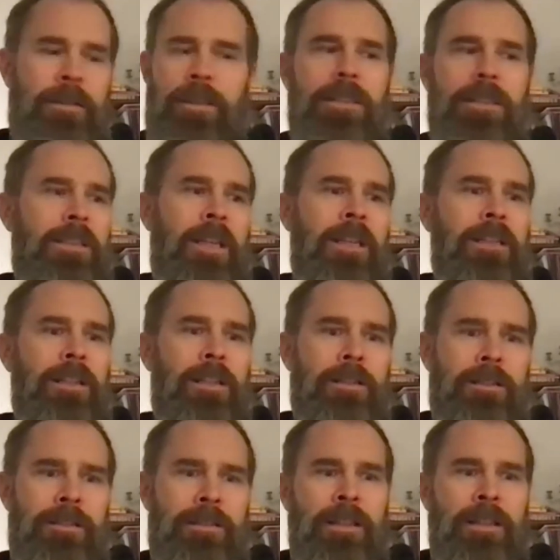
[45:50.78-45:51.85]
since 10
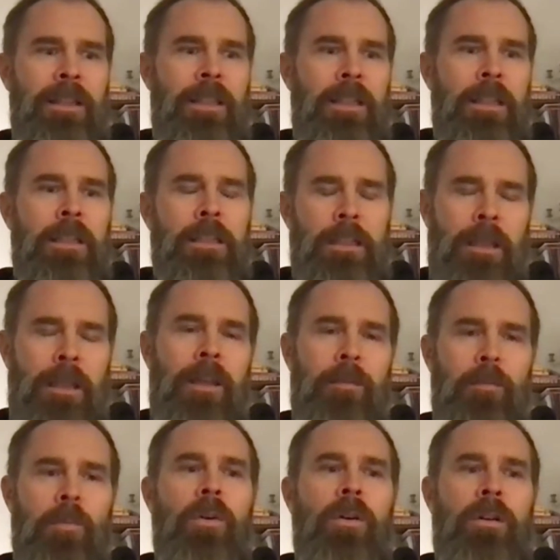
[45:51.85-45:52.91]
years,
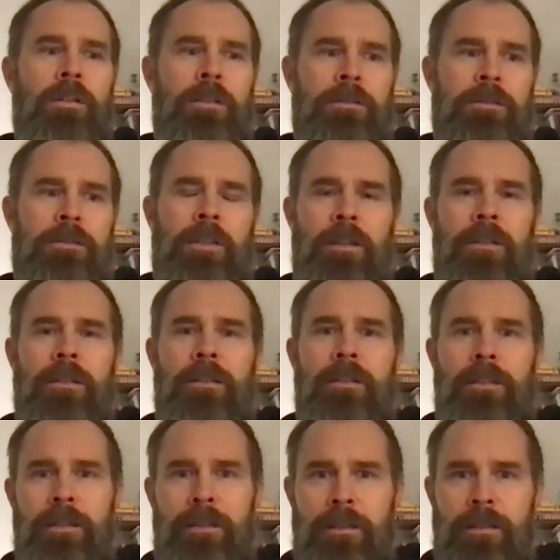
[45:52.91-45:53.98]
get more
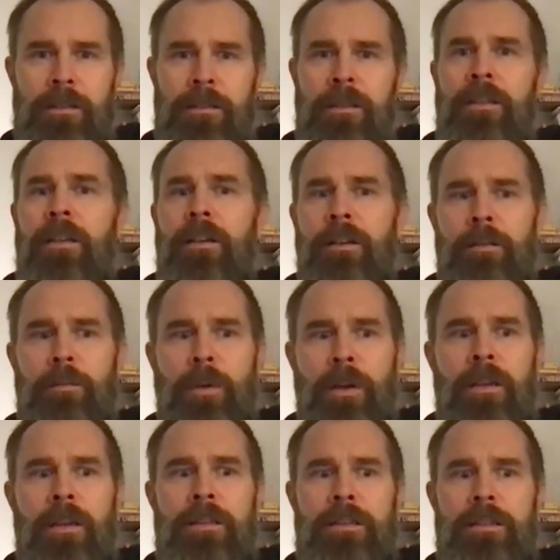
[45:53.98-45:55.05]
girls on
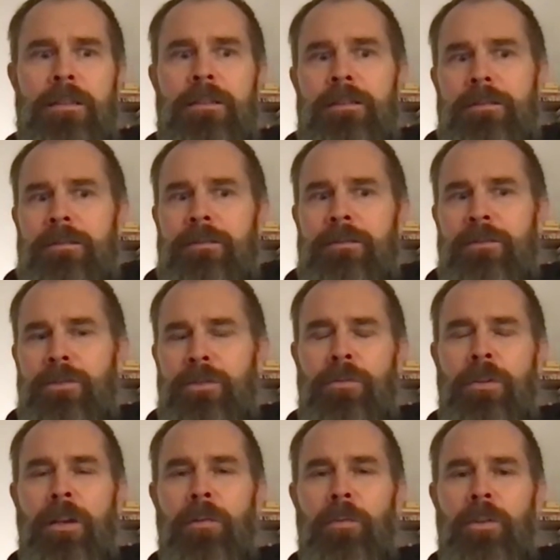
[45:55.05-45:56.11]
bikes to
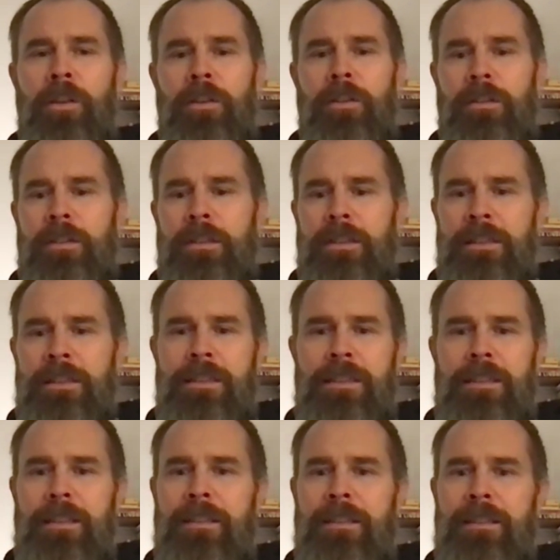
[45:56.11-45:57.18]
ride with us, because
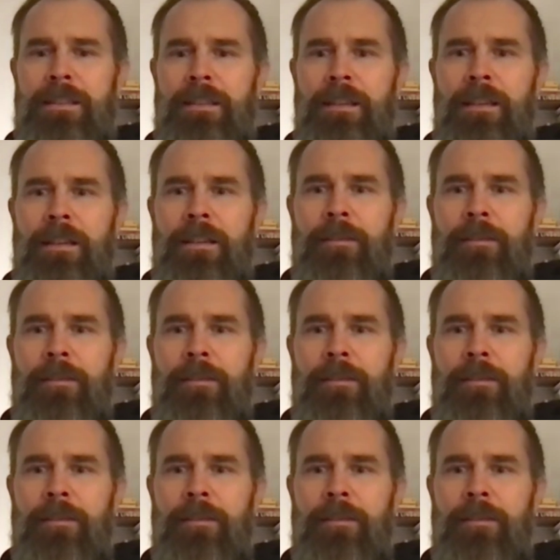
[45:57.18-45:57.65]
it's